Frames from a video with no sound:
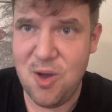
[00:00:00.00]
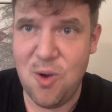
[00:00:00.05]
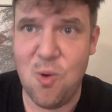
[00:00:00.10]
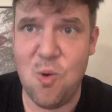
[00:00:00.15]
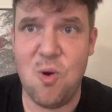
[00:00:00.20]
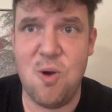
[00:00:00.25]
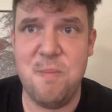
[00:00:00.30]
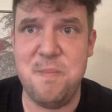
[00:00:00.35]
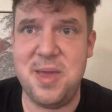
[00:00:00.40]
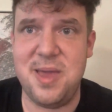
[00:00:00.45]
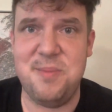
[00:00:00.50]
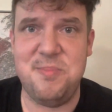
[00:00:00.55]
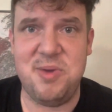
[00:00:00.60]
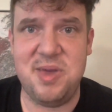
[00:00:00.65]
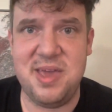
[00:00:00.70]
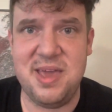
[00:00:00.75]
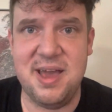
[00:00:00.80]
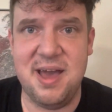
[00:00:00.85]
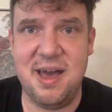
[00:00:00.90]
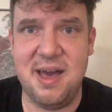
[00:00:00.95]
or
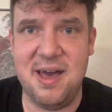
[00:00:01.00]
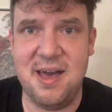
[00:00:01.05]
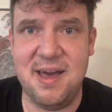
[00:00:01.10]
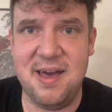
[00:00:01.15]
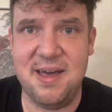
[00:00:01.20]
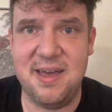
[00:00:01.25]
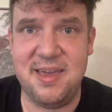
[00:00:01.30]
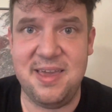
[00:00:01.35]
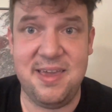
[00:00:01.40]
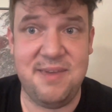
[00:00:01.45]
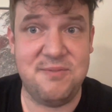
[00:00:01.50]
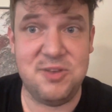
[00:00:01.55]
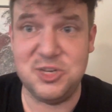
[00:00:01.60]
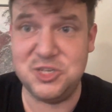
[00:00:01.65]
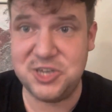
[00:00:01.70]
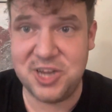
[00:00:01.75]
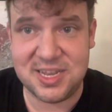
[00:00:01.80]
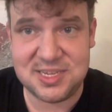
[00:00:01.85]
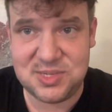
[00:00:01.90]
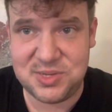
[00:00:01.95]
maybe even
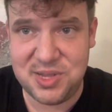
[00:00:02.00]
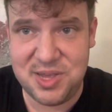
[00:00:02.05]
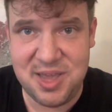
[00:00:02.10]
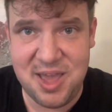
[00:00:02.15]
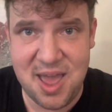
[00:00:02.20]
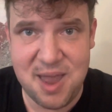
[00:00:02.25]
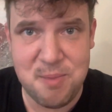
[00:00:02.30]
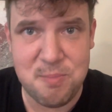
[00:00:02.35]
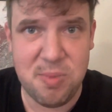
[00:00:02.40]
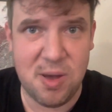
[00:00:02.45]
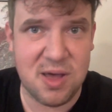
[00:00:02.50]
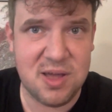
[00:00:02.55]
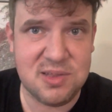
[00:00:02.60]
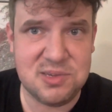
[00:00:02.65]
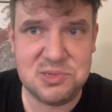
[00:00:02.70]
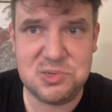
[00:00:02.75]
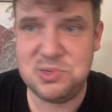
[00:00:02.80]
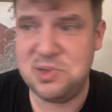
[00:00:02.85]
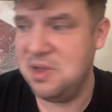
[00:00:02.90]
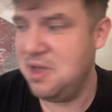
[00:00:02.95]
Jessie and
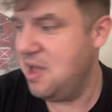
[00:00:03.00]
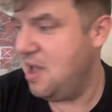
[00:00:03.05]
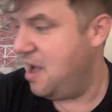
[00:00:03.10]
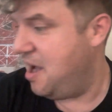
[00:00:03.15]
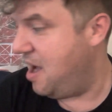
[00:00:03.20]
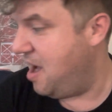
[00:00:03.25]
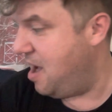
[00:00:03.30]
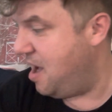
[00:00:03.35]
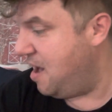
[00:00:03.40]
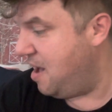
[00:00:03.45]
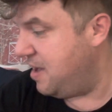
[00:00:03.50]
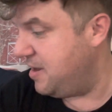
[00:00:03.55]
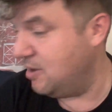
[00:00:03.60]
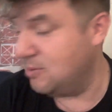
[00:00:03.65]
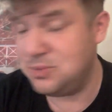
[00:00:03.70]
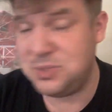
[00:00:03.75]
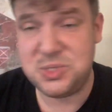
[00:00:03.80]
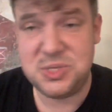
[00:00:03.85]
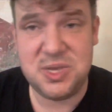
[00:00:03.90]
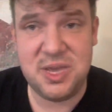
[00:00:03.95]
Buzz. I
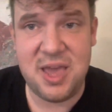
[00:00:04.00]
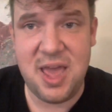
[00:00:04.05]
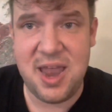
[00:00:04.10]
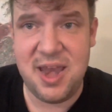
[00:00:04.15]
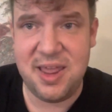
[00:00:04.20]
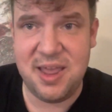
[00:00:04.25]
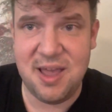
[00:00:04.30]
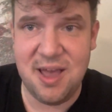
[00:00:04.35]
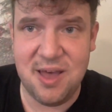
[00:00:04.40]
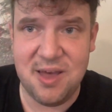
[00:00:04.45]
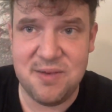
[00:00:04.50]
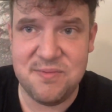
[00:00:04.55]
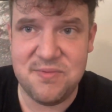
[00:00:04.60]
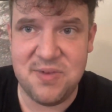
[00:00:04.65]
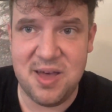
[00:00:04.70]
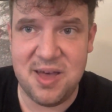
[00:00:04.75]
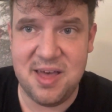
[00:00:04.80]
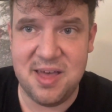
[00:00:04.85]
don't see any of,